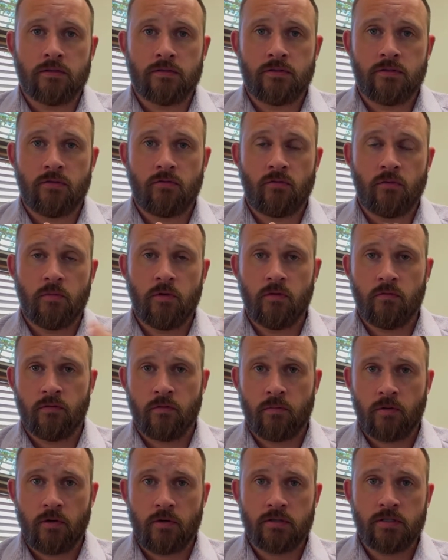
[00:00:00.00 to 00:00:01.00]
to remove the
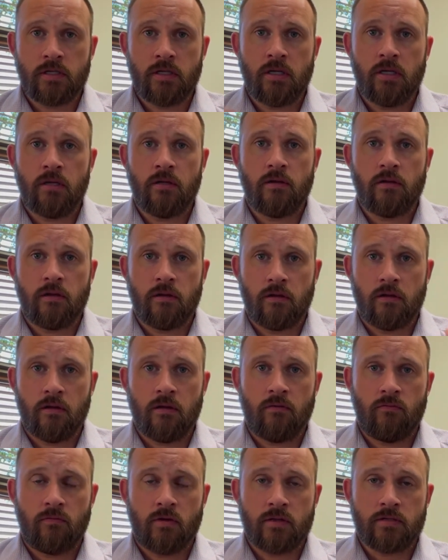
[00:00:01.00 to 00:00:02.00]
person, then
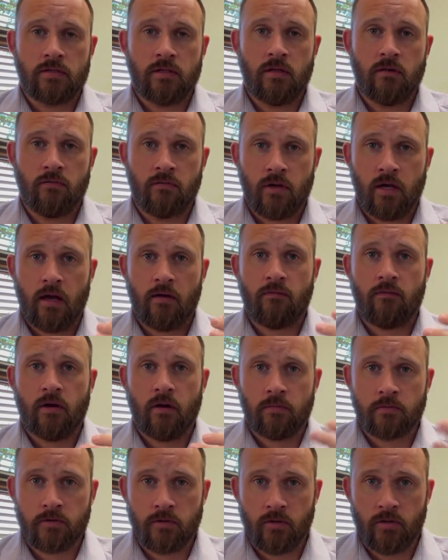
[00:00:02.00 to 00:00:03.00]
the resident would have an
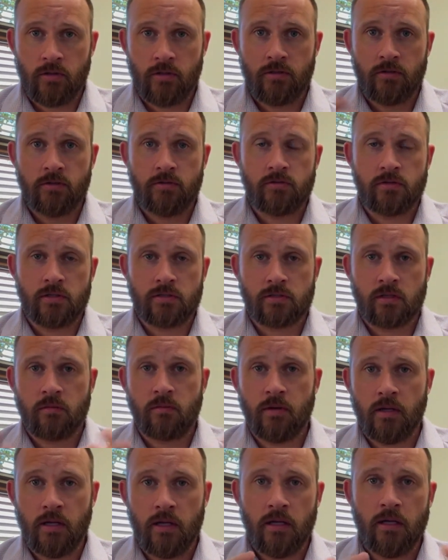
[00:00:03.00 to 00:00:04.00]
opportunity to address the
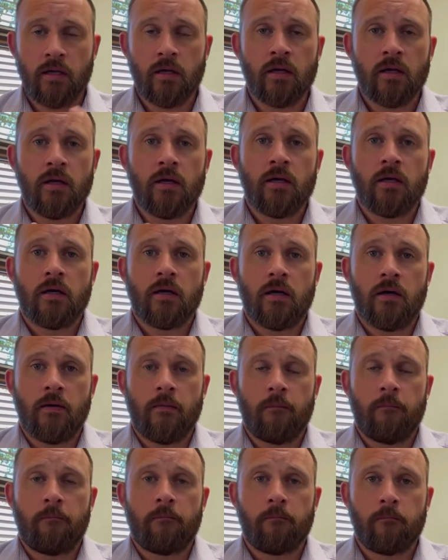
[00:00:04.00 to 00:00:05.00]
committee.
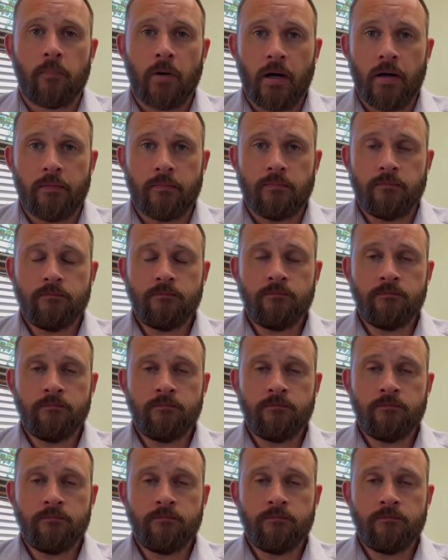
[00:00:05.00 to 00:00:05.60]
Um, but